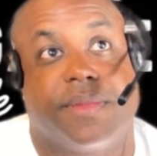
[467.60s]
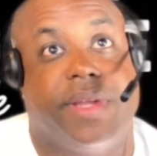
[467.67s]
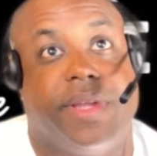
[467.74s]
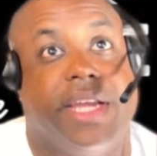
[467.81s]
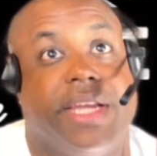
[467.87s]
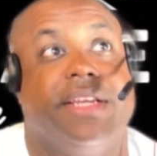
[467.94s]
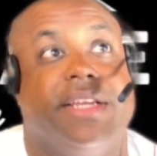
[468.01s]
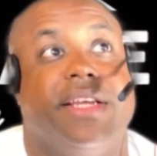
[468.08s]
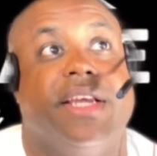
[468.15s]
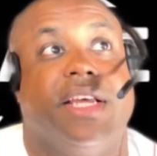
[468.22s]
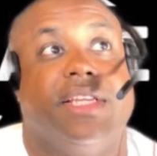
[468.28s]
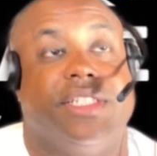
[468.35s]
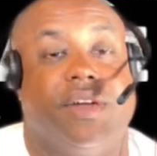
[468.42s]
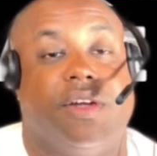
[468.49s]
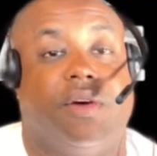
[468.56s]
Okay.
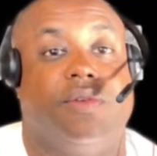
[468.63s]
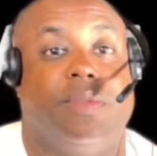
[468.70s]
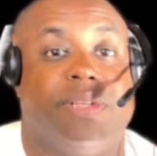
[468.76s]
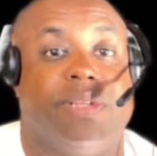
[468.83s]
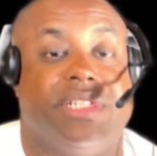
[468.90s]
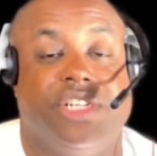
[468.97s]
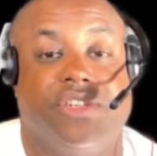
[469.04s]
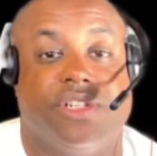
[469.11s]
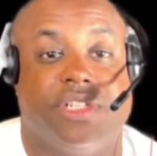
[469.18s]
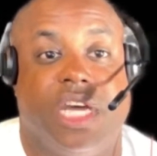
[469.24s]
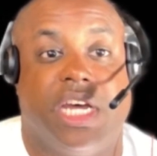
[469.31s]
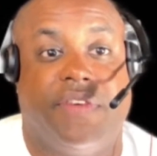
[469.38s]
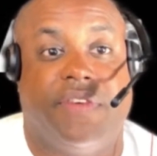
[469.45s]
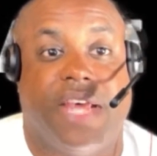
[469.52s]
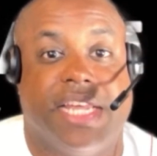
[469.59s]
So to present
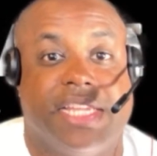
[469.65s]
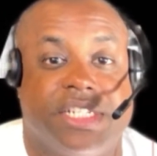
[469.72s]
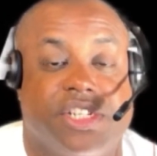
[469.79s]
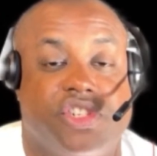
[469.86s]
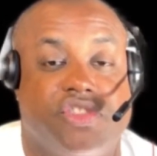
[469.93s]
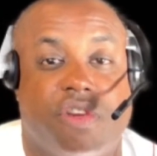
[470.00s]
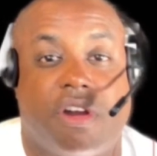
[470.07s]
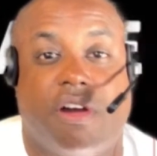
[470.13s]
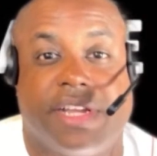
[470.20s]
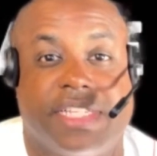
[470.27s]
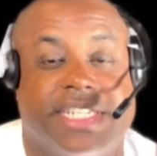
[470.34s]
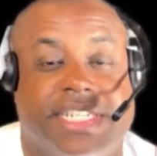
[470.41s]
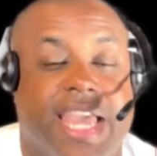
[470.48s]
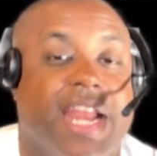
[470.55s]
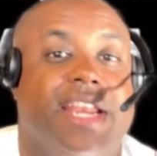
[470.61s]
yourself as the
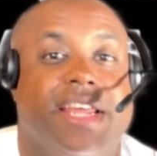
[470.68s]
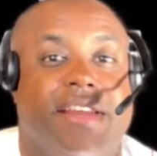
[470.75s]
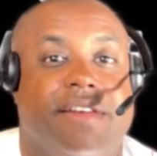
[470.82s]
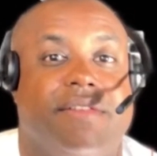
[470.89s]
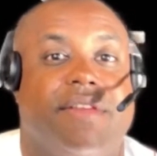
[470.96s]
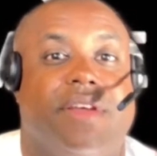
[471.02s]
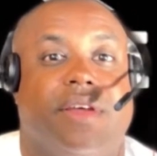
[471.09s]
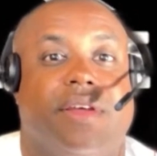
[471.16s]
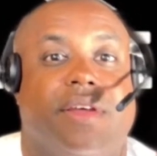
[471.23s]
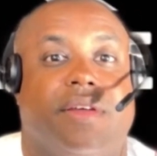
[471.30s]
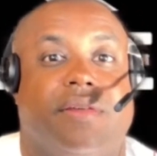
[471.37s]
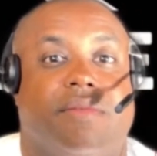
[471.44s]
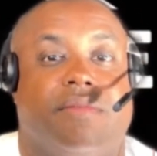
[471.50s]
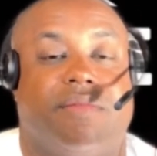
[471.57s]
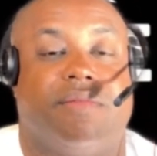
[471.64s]
strongest candidate,
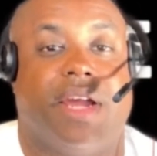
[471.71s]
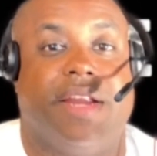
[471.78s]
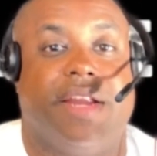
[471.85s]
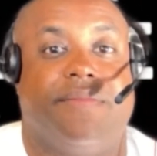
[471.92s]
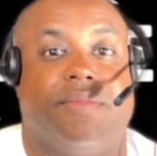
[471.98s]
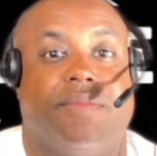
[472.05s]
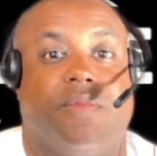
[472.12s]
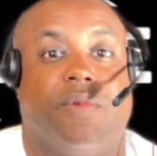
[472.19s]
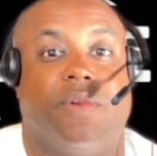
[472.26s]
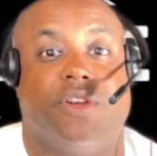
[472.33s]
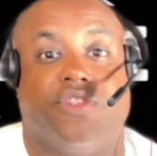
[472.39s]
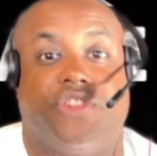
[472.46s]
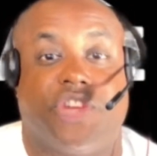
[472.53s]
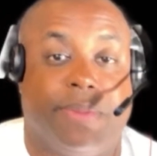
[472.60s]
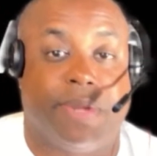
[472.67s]
right? When you're
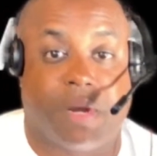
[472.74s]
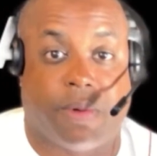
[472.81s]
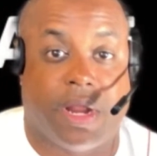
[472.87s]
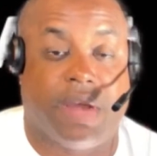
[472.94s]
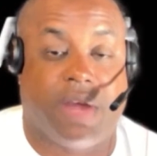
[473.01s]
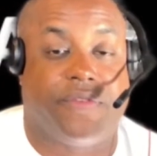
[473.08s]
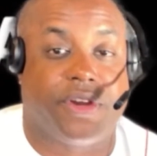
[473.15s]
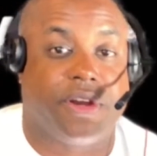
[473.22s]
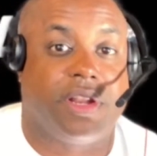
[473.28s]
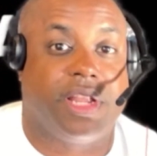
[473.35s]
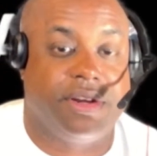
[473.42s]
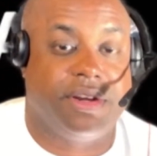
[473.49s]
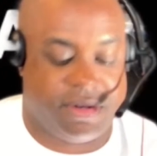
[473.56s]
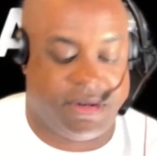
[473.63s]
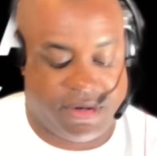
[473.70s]
shopping around for your
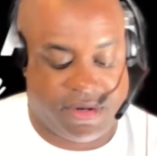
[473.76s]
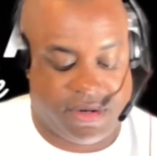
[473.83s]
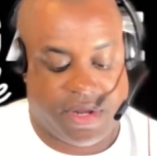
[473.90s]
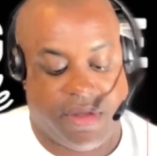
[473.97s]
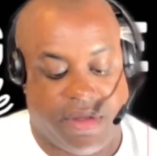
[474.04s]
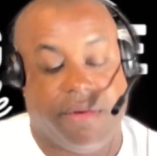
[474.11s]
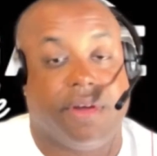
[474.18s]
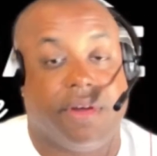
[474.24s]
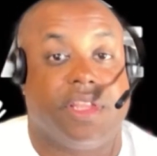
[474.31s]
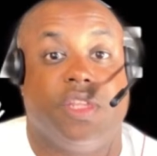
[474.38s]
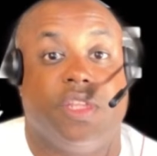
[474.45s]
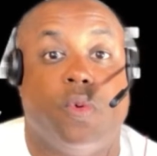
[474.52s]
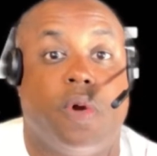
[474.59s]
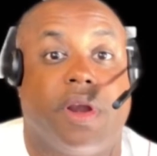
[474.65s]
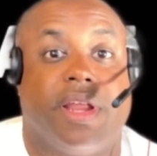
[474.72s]
lender,
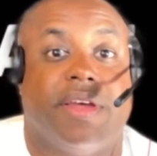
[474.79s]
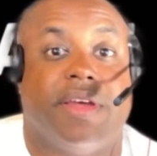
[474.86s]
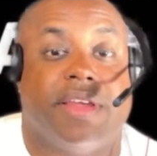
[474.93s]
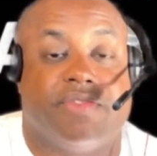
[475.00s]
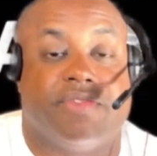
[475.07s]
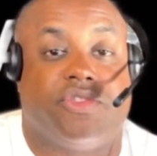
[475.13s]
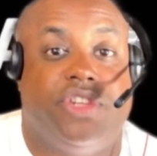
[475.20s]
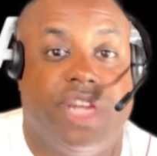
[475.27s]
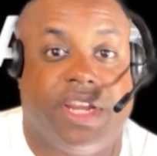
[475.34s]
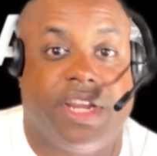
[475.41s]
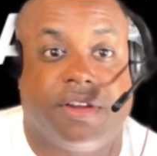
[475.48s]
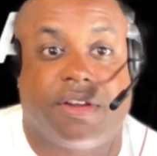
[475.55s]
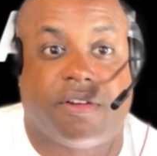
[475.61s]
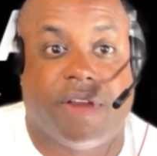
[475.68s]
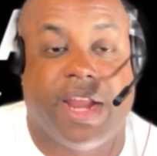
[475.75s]
you want to check
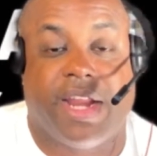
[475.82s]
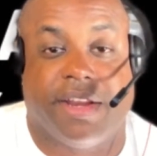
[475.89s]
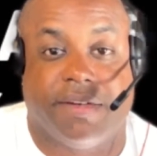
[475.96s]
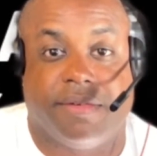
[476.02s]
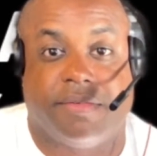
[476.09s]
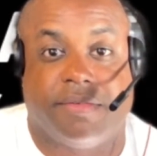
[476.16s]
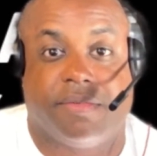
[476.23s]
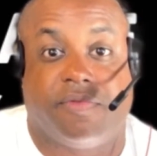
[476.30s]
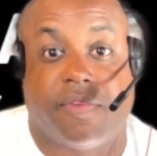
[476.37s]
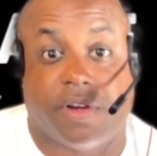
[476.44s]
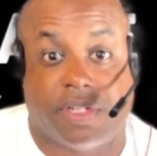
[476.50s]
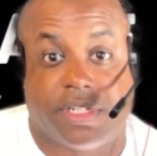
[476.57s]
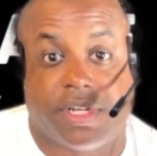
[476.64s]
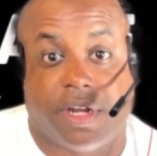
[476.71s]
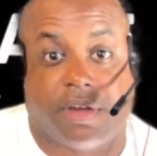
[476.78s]
your credit
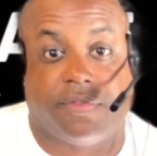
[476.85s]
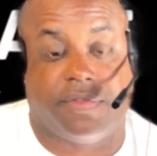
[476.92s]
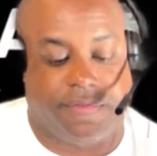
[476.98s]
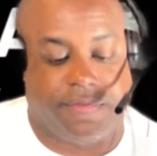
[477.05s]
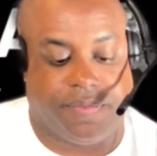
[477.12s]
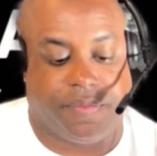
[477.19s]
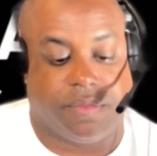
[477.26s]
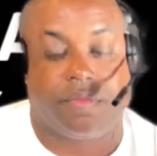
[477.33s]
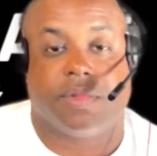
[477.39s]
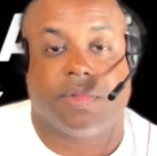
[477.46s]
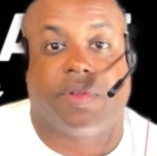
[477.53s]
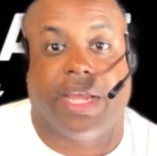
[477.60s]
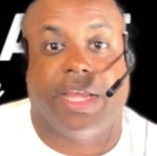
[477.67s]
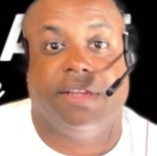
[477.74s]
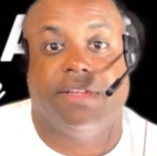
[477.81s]
first off.
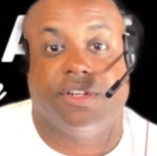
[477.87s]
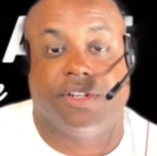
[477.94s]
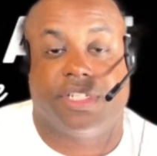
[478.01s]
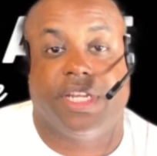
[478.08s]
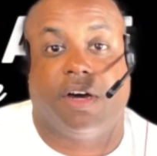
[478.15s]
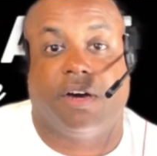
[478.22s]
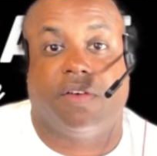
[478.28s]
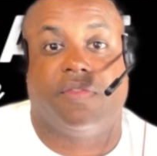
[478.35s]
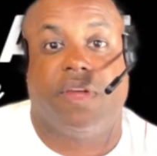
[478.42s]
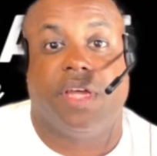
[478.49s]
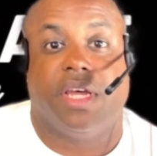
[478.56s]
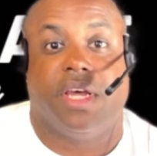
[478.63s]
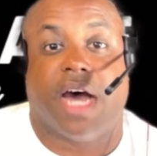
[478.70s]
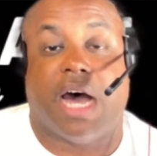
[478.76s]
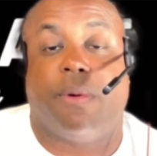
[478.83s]
Okay. Yourself.
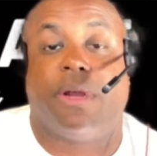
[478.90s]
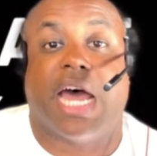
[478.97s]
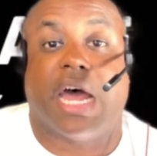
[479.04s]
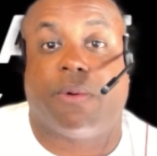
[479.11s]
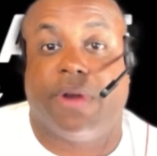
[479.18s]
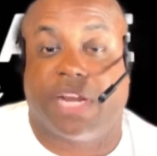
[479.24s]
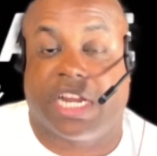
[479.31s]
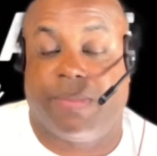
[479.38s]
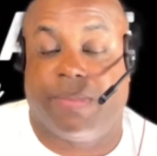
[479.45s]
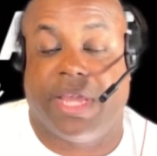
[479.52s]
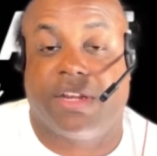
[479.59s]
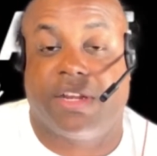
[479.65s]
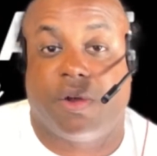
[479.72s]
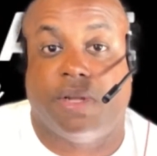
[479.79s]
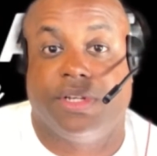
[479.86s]
I
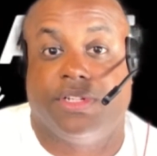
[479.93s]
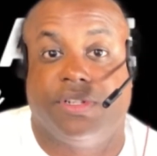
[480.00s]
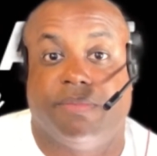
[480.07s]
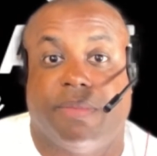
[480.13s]
recommend going to